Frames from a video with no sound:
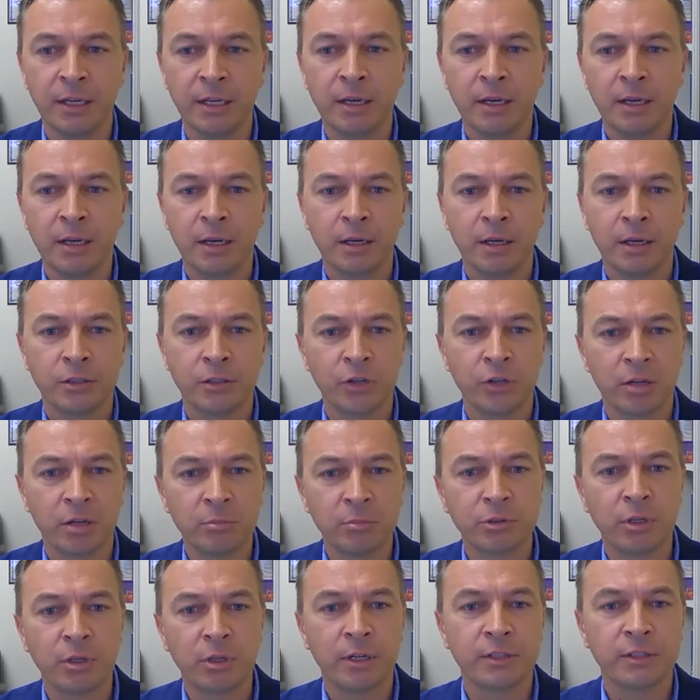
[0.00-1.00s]
John
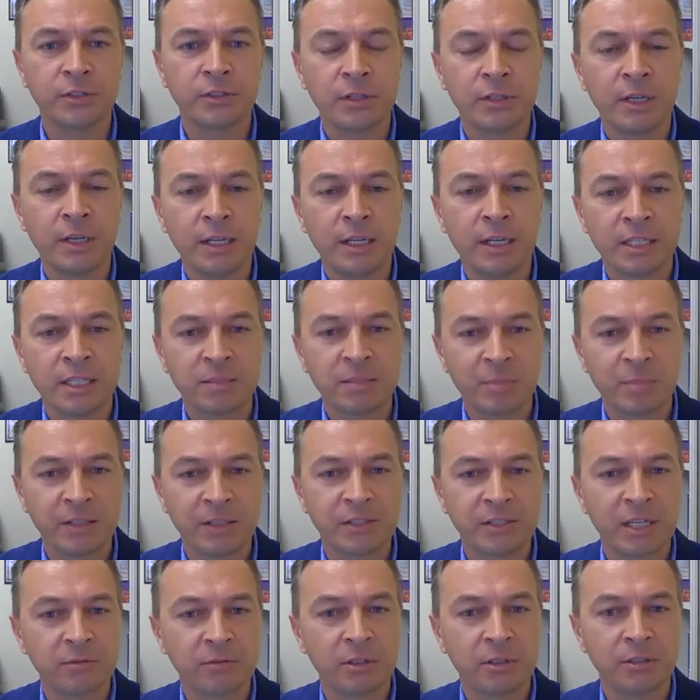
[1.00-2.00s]
Mroz spent
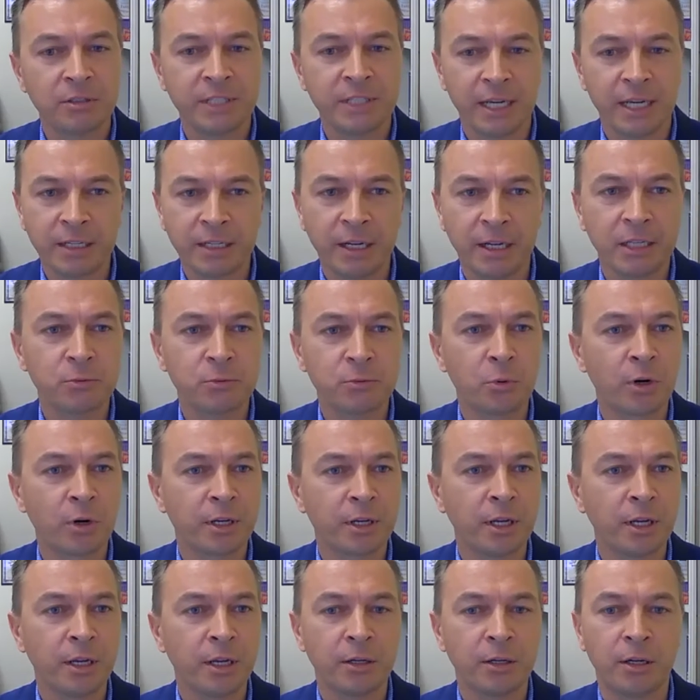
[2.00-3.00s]
several decades
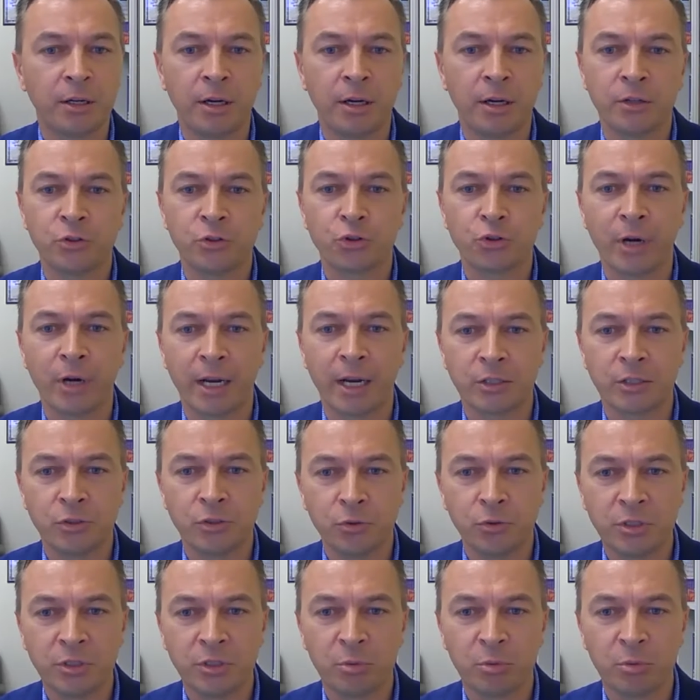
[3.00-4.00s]
working on track 2
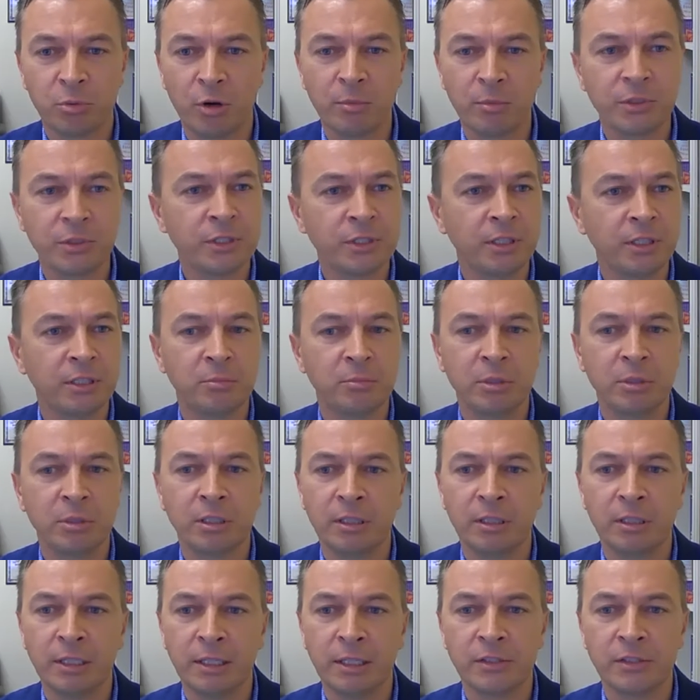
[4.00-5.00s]
diplomacy in the Middle
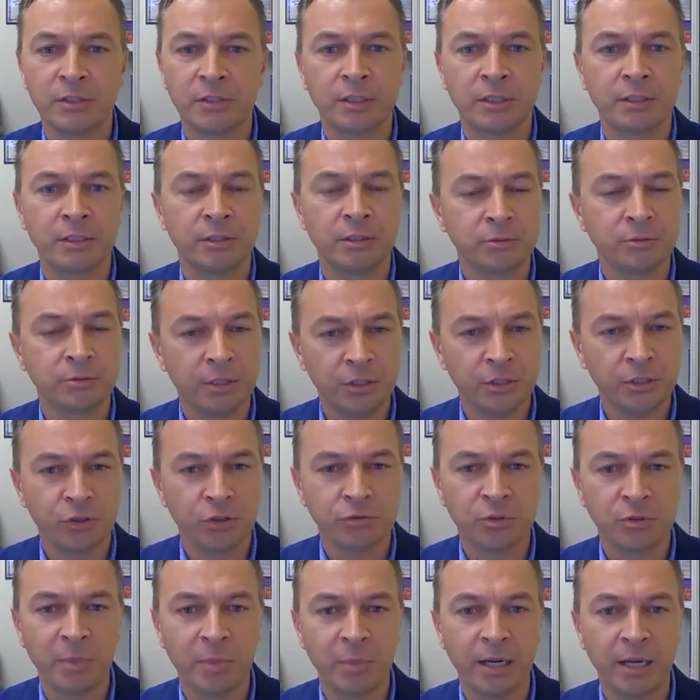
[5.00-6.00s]
East. The region
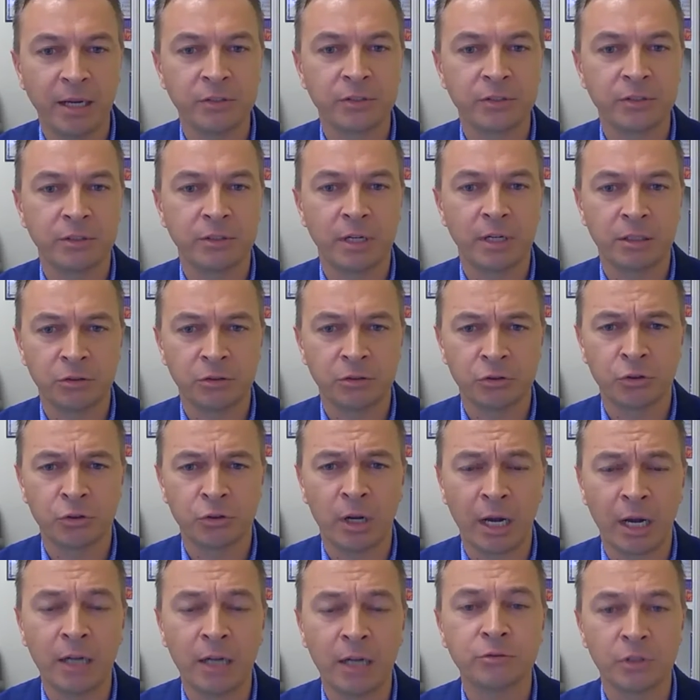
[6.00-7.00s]
remains an
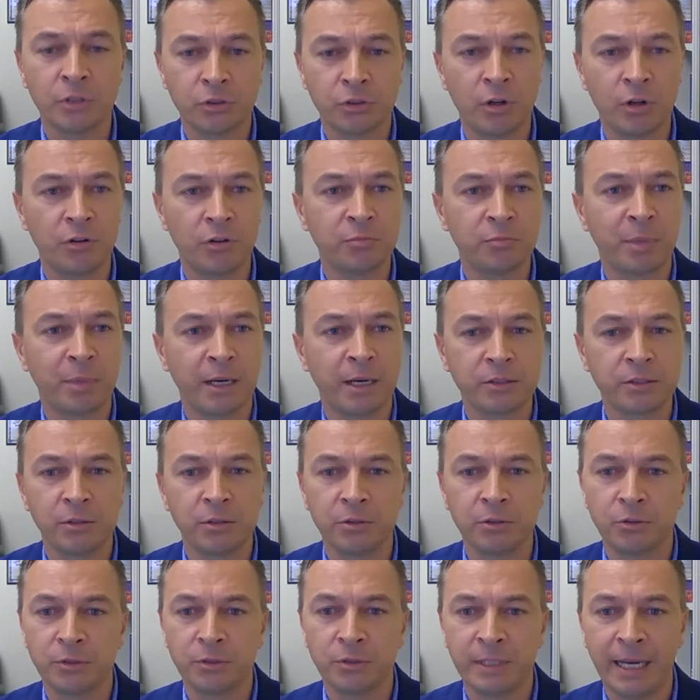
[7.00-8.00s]
unresolved puzzle
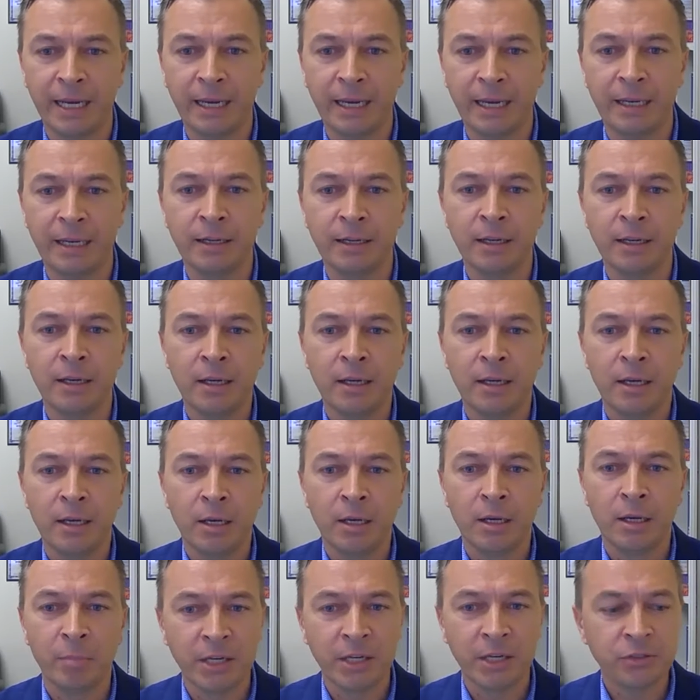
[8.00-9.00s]
today.
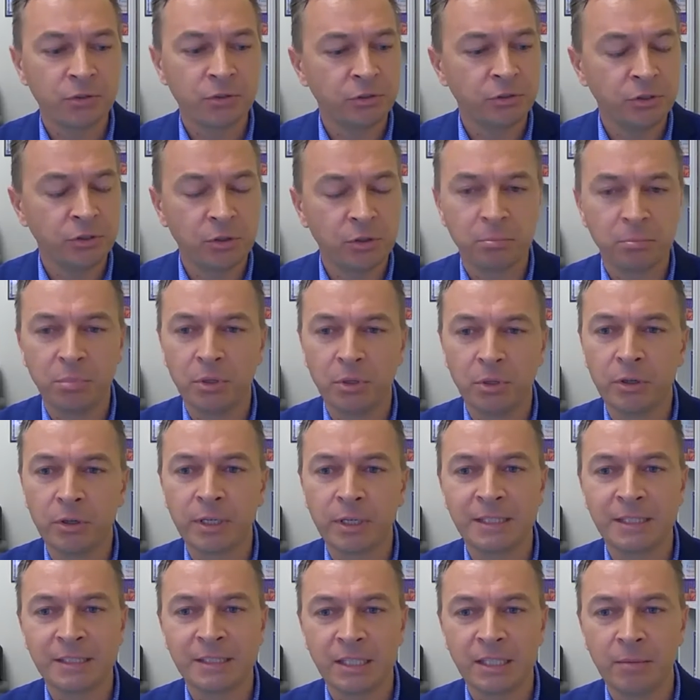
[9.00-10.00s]
Based on your book, it
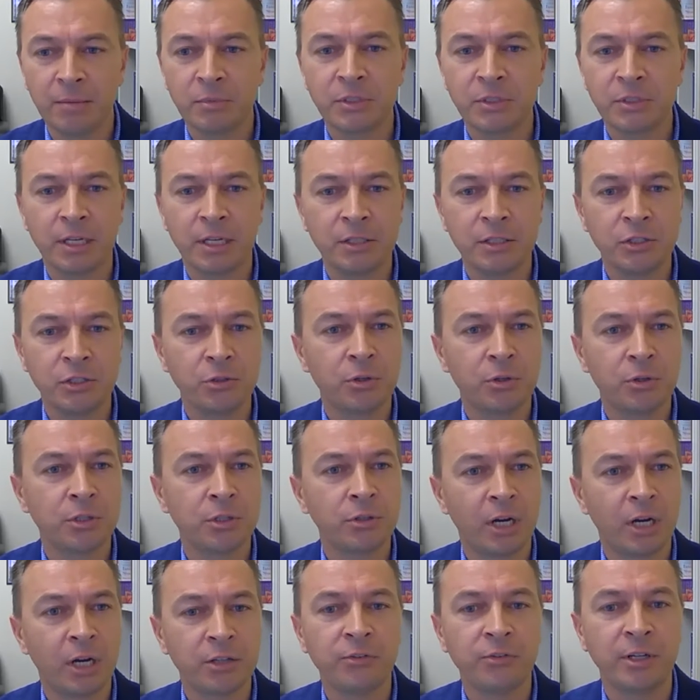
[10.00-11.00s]
seems that you are
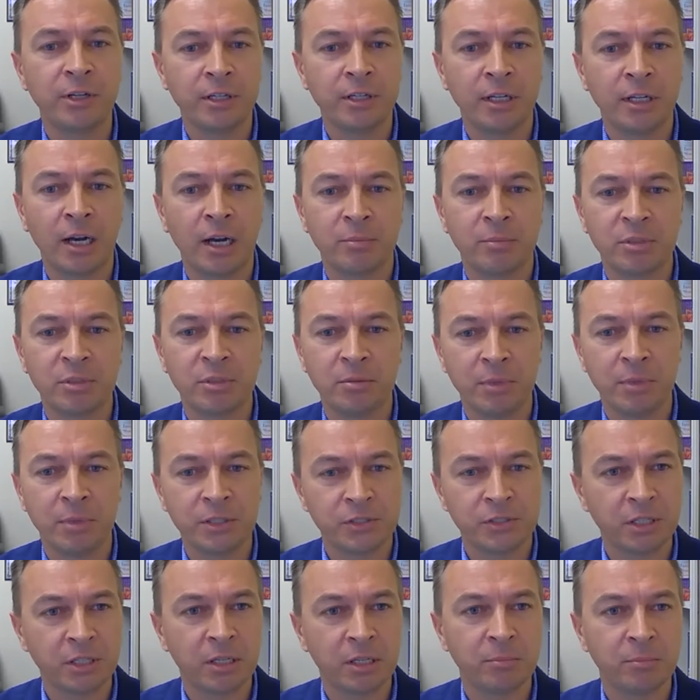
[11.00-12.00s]
not very
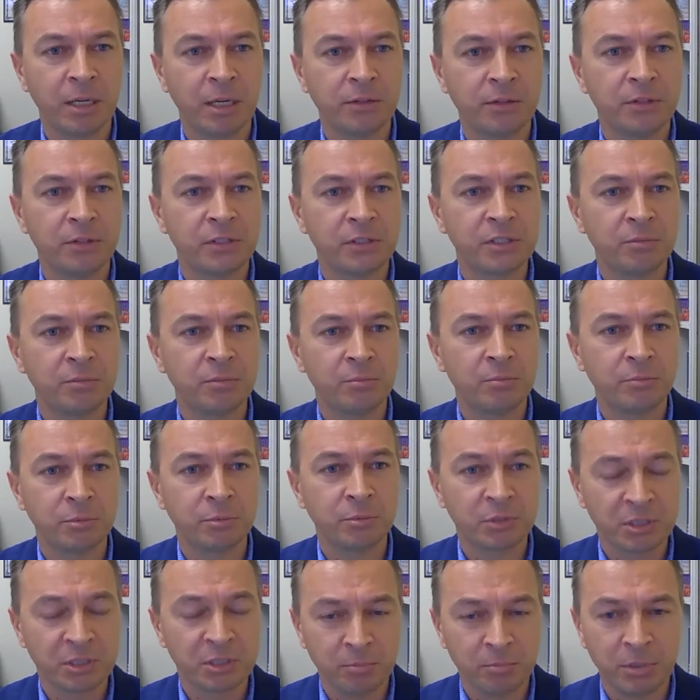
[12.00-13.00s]
optimistic about this
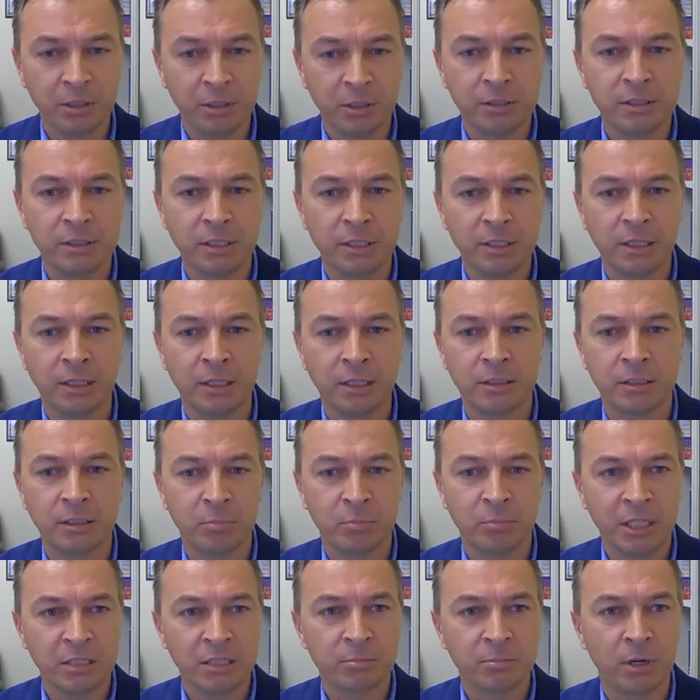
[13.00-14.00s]
stability and
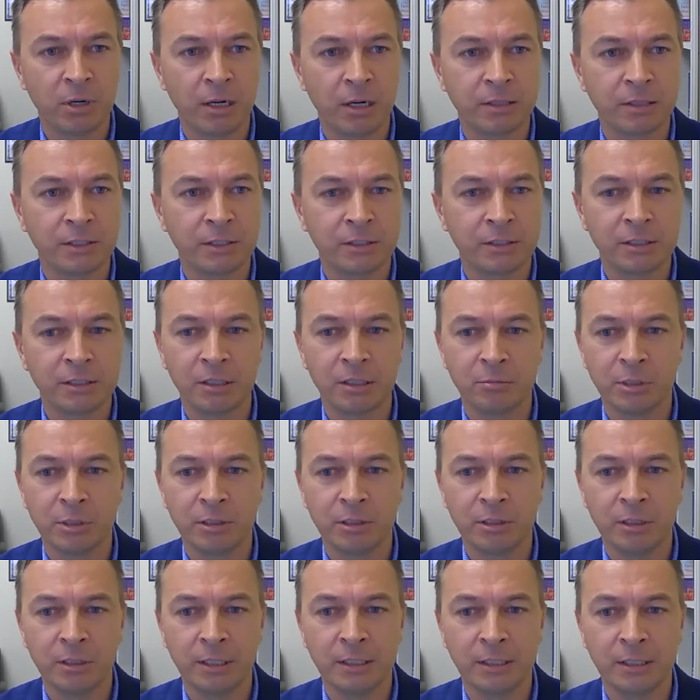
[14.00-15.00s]
peace process in the Middle
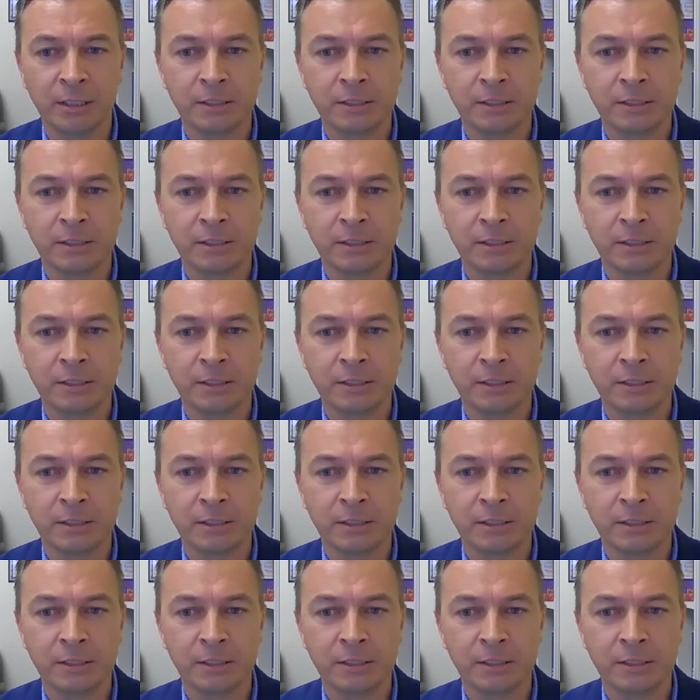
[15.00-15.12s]
East.